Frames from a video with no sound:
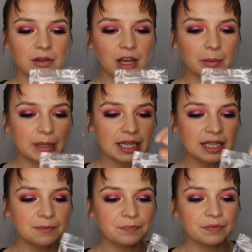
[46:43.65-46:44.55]

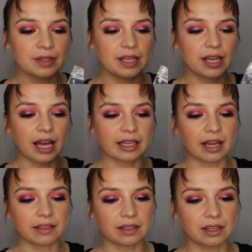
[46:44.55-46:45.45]
company. I
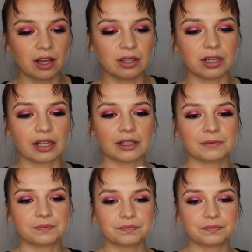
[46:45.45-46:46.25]
got the color